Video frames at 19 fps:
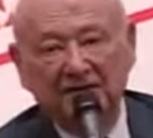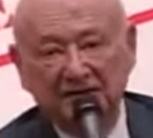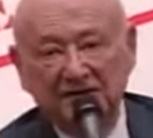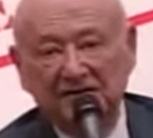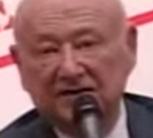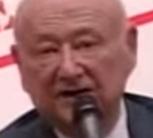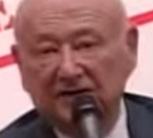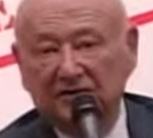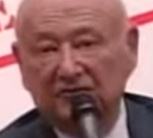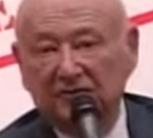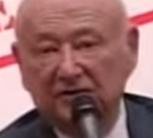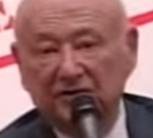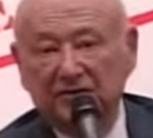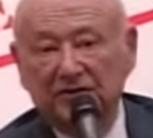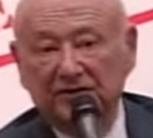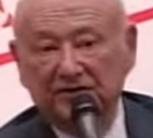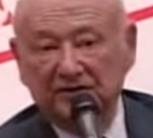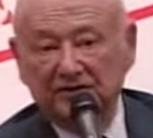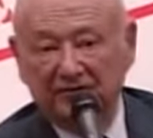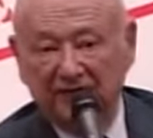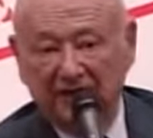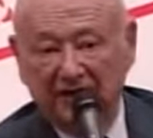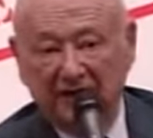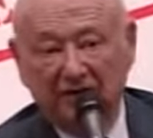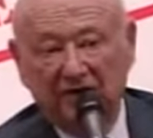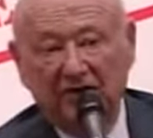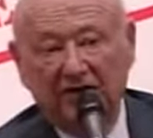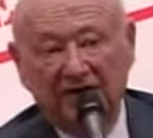this country was
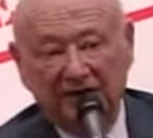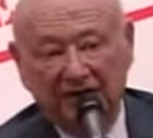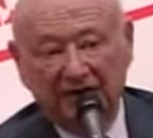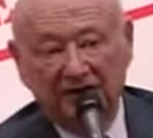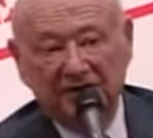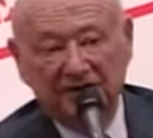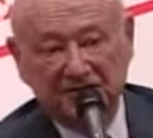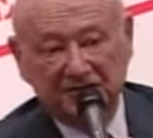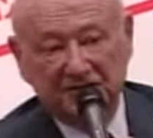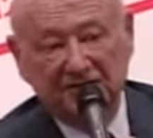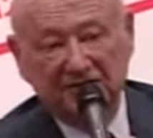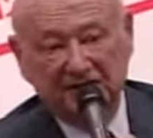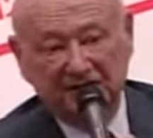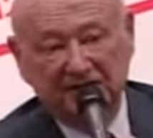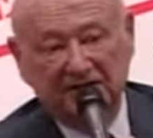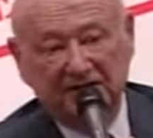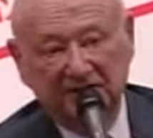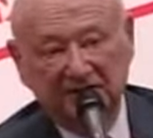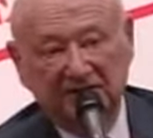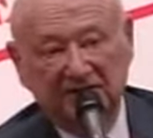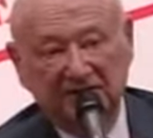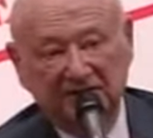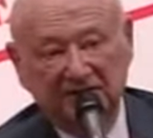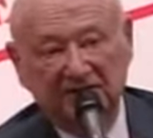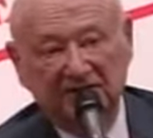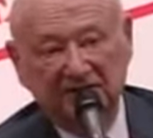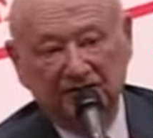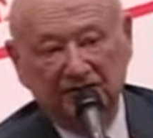very anti-Semitic in
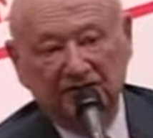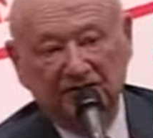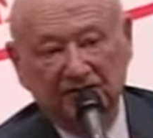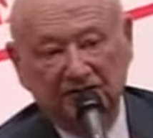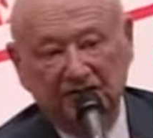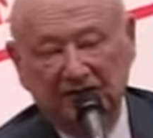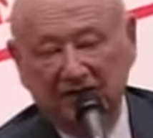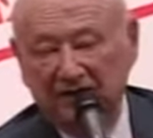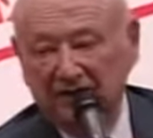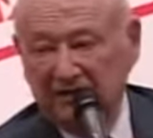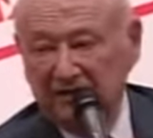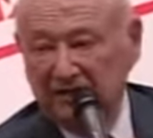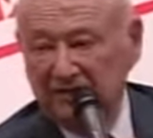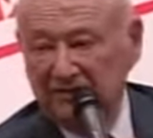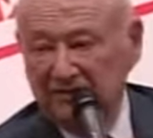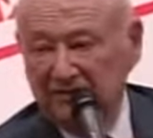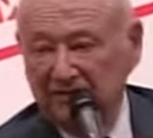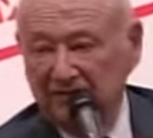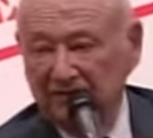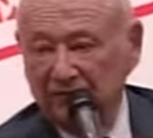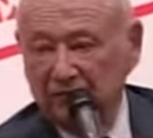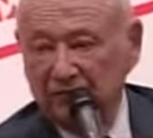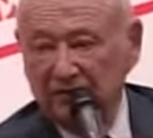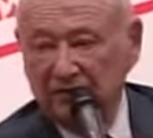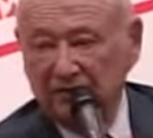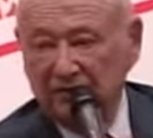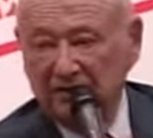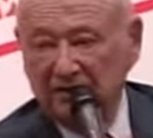1939,
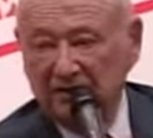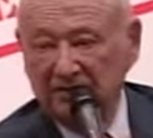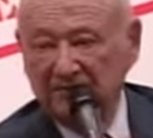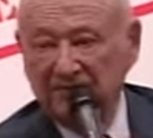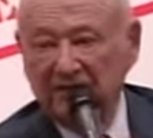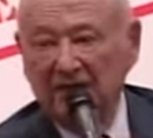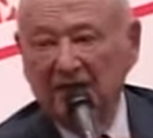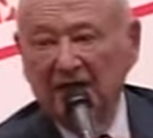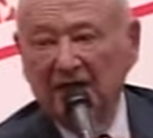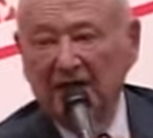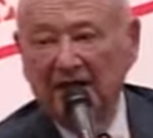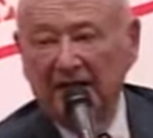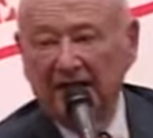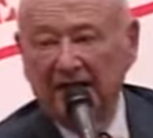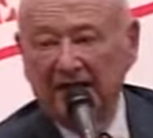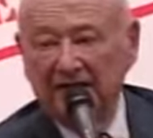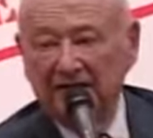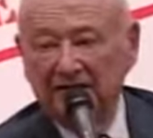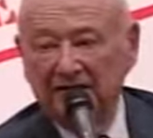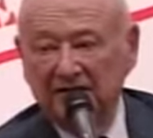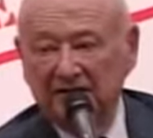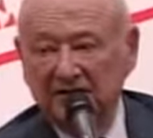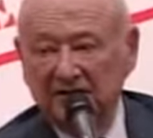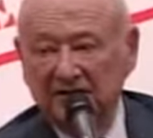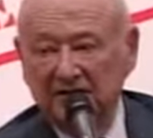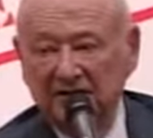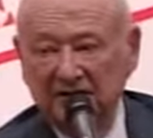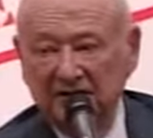1941. And
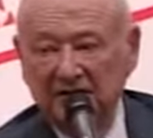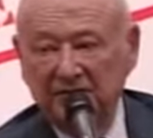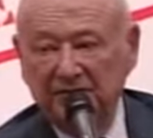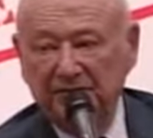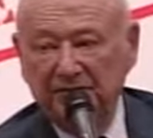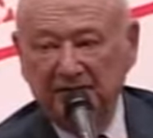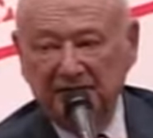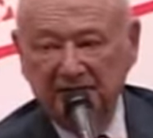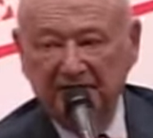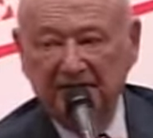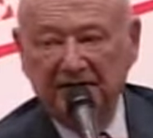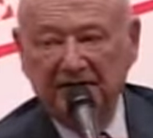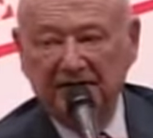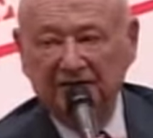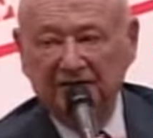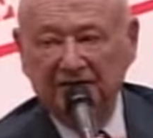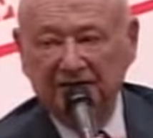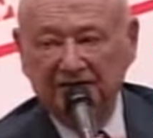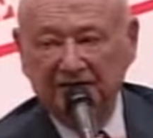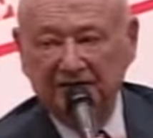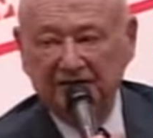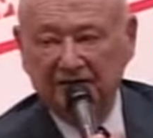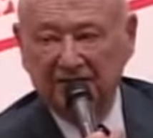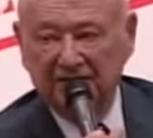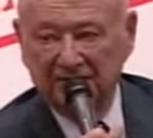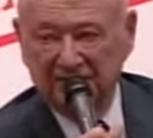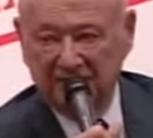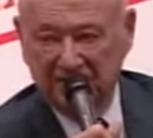he believed,
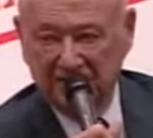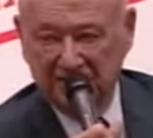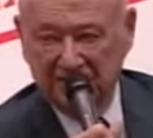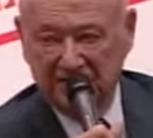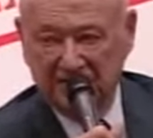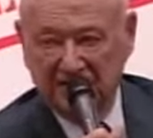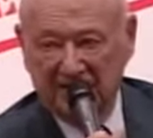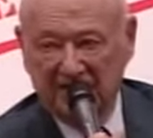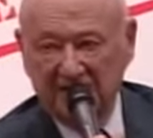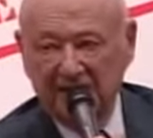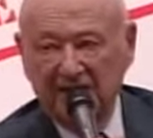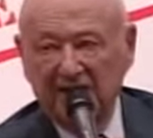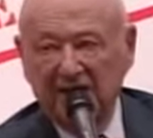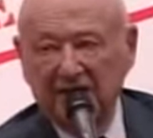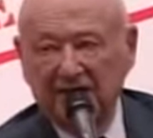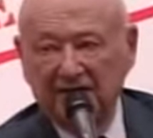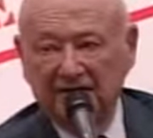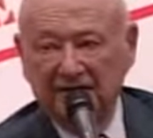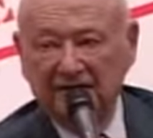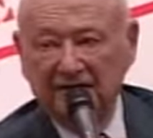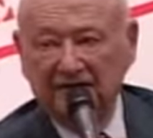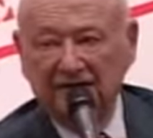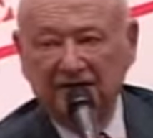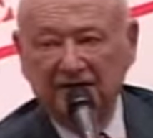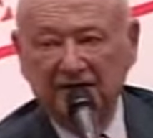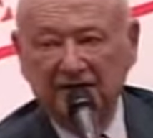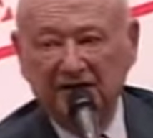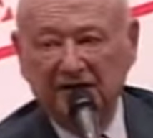they say, that
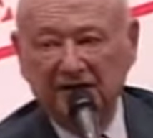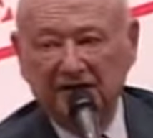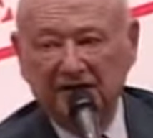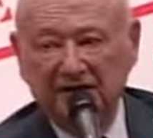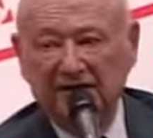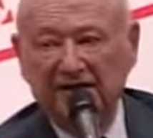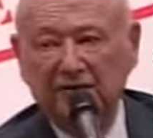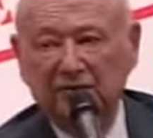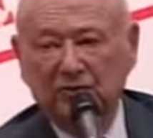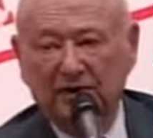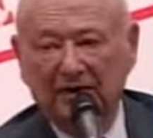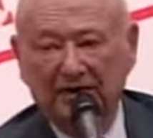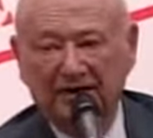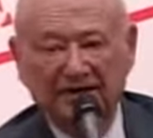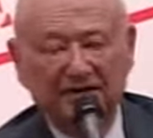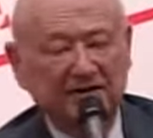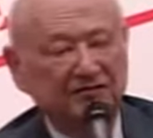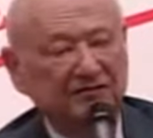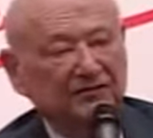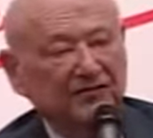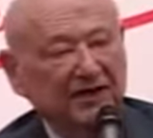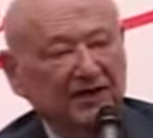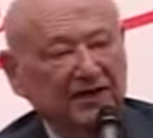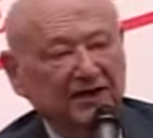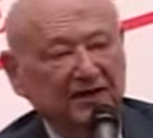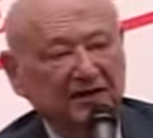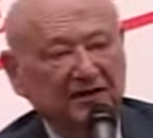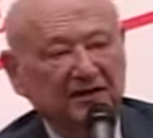if he in any way
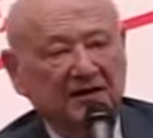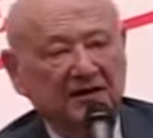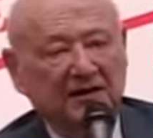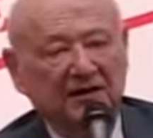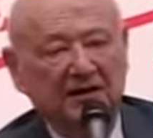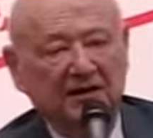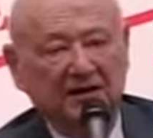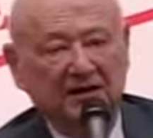conveyed